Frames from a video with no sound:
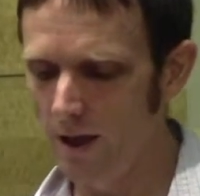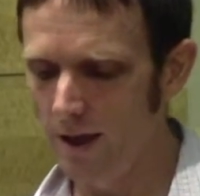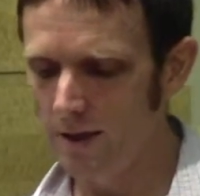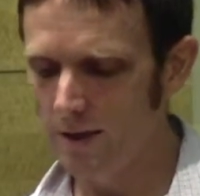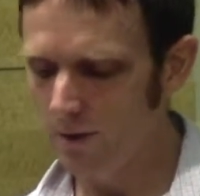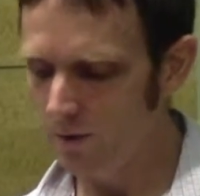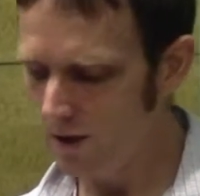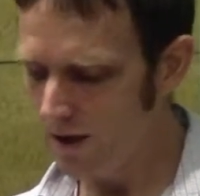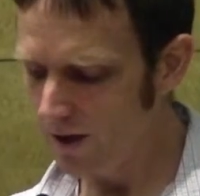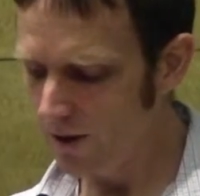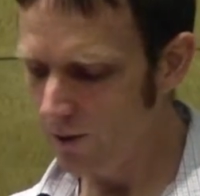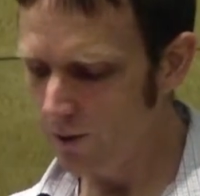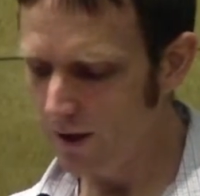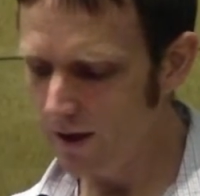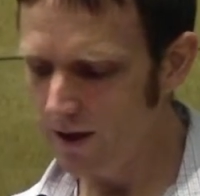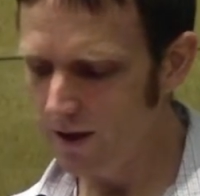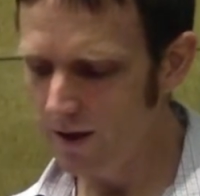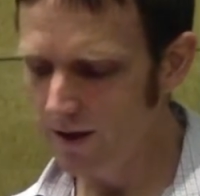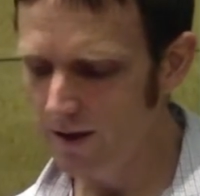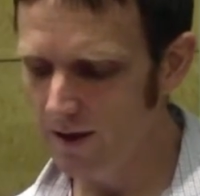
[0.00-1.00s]
So he
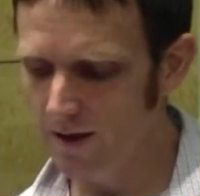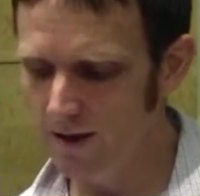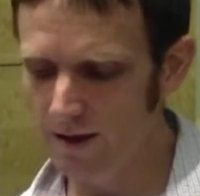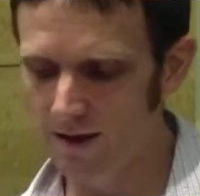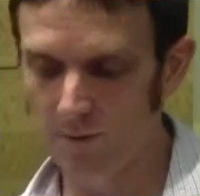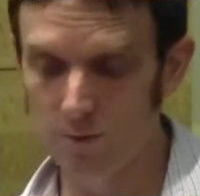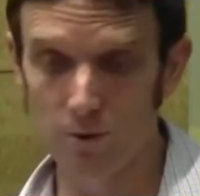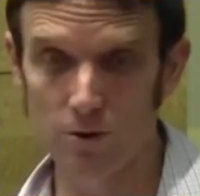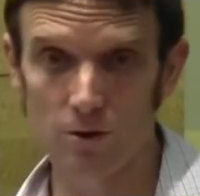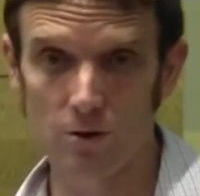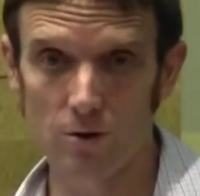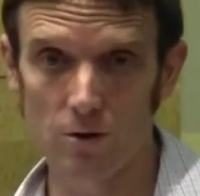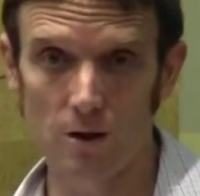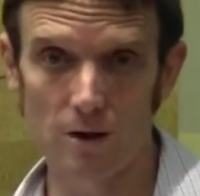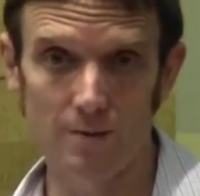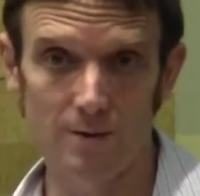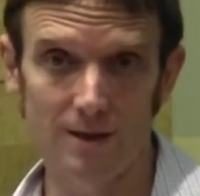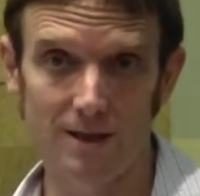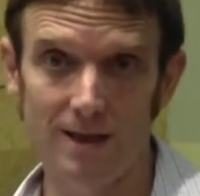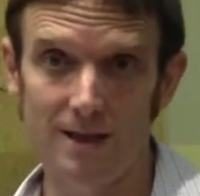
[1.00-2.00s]
created the
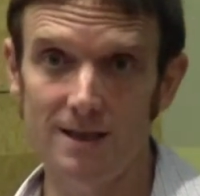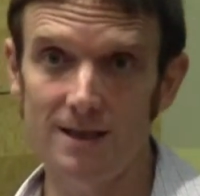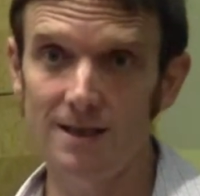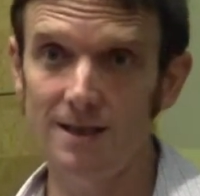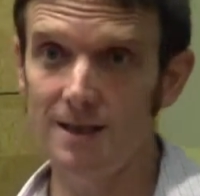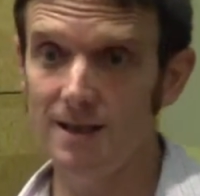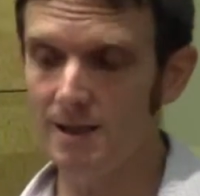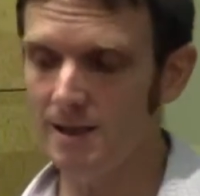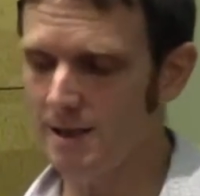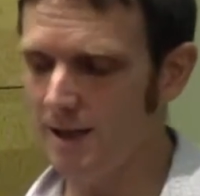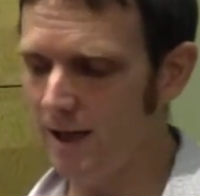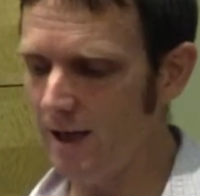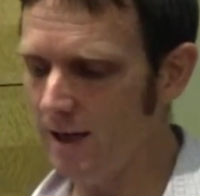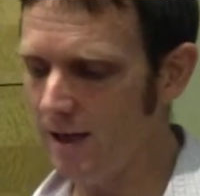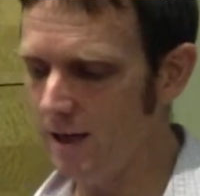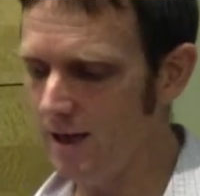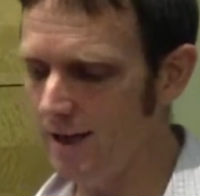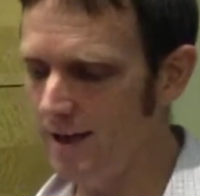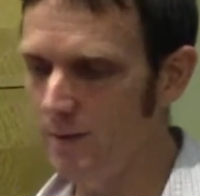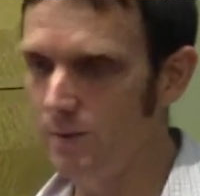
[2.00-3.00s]
Exploratorium in
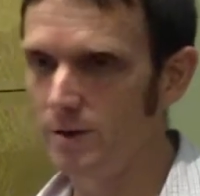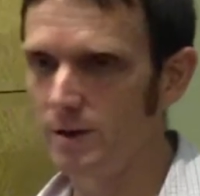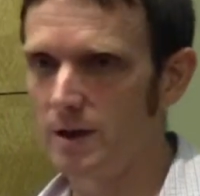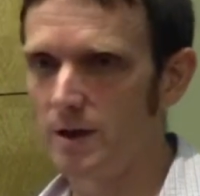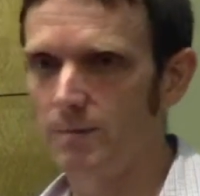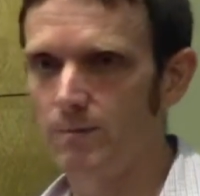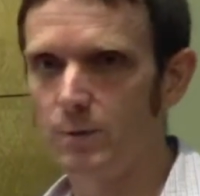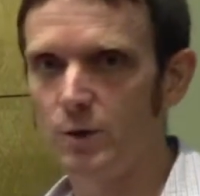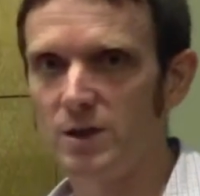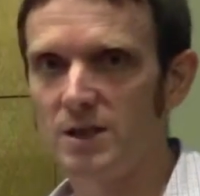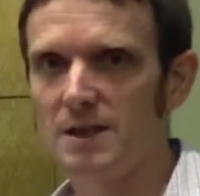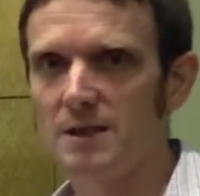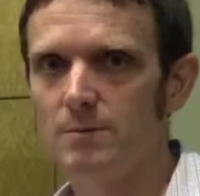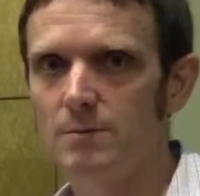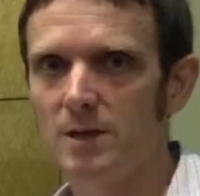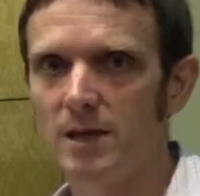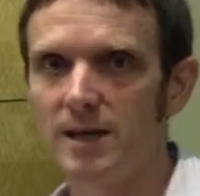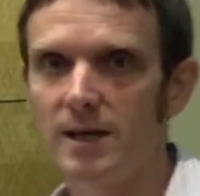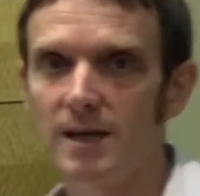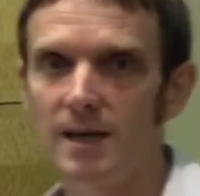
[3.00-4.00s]
1969, and it was a museum
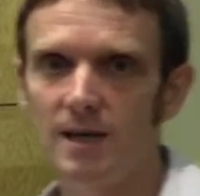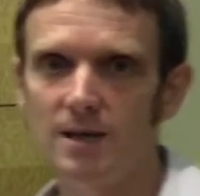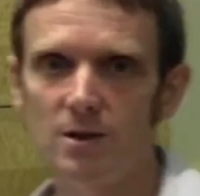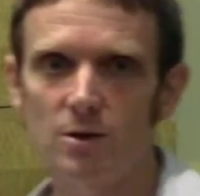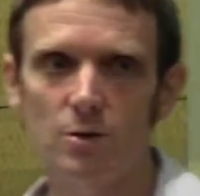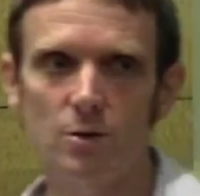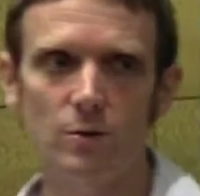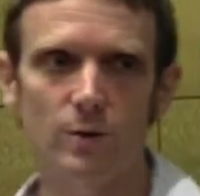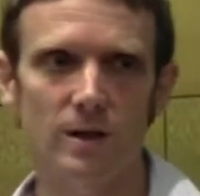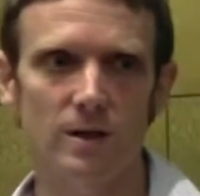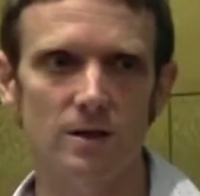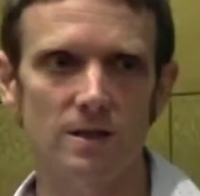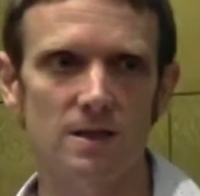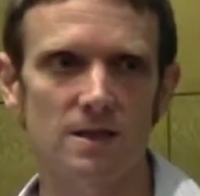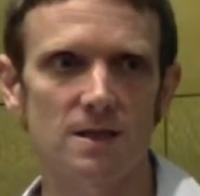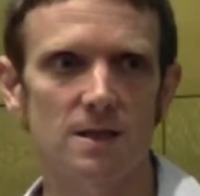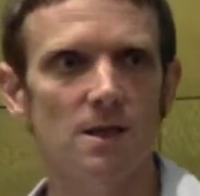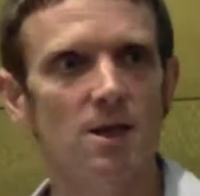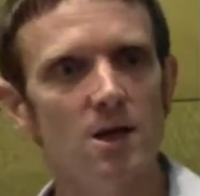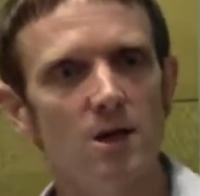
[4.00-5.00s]
dedicated to
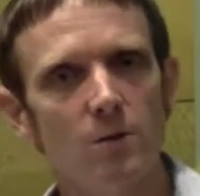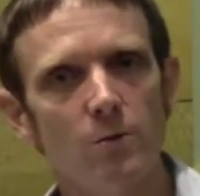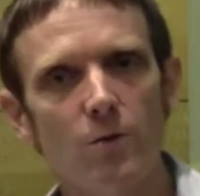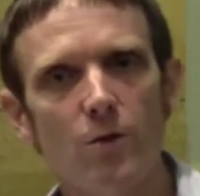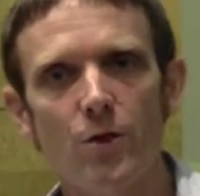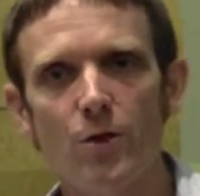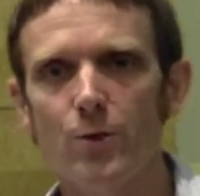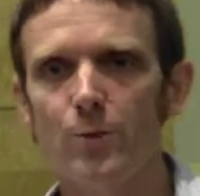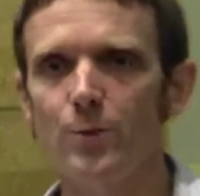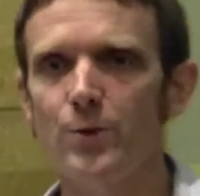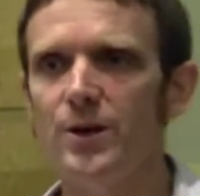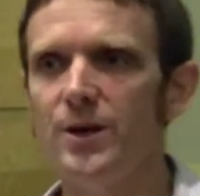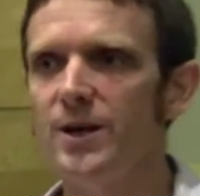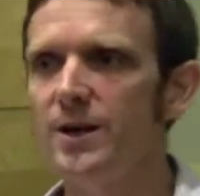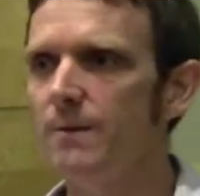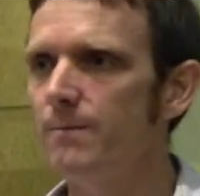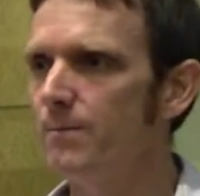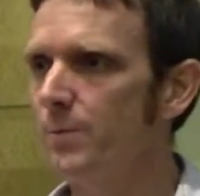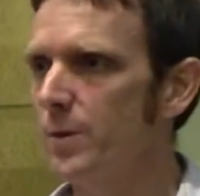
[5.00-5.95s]
awareness with 3